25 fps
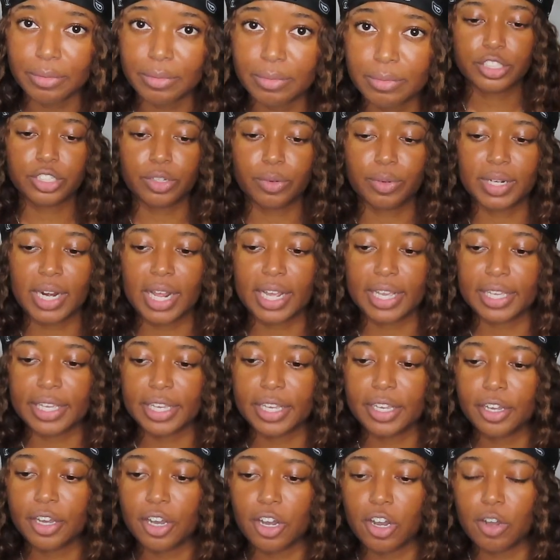So when I
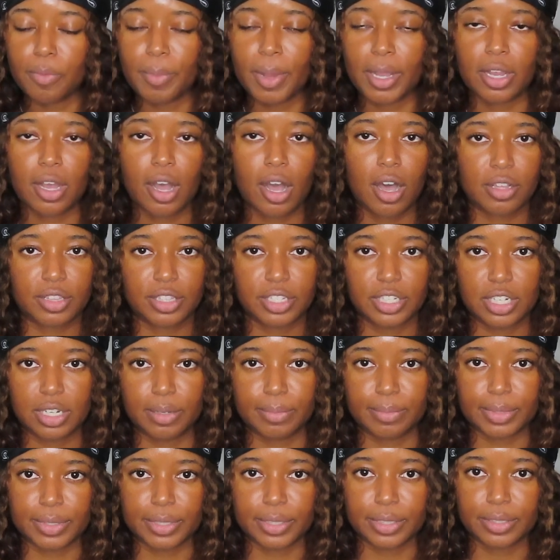get home, I call the
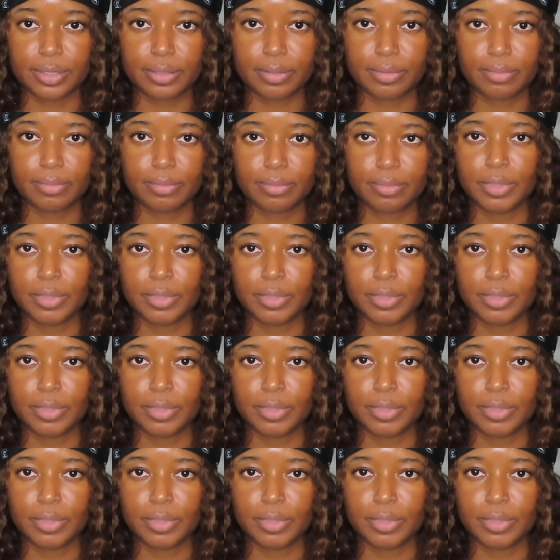number.